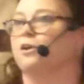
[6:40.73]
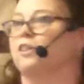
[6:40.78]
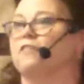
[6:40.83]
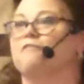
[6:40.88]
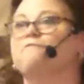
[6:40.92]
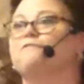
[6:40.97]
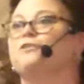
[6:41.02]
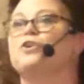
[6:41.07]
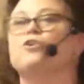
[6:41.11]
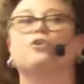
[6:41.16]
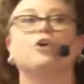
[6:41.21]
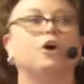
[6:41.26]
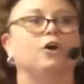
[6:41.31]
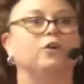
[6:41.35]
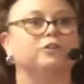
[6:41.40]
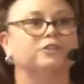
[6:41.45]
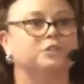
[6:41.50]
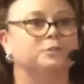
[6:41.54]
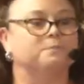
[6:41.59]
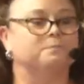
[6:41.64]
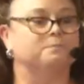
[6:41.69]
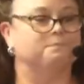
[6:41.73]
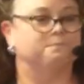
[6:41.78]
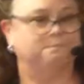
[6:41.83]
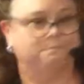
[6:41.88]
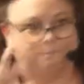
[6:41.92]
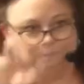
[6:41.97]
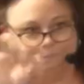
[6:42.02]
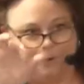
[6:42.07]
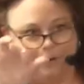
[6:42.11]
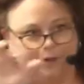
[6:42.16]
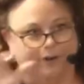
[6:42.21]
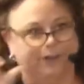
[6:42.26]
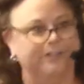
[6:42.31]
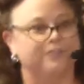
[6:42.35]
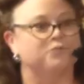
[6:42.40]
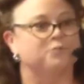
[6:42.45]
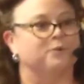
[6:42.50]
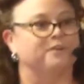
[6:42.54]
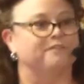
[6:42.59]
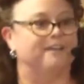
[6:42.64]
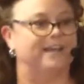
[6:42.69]
One of the few cold
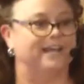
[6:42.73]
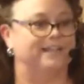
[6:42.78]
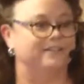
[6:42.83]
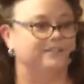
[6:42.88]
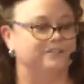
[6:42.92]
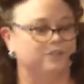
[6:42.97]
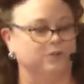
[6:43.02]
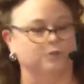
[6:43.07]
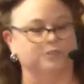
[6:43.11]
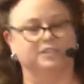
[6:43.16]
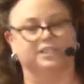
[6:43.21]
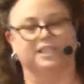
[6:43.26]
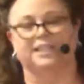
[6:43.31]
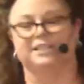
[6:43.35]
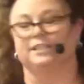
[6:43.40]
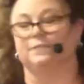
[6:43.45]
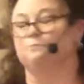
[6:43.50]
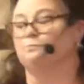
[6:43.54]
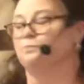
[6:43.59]
periods we've had this whole season.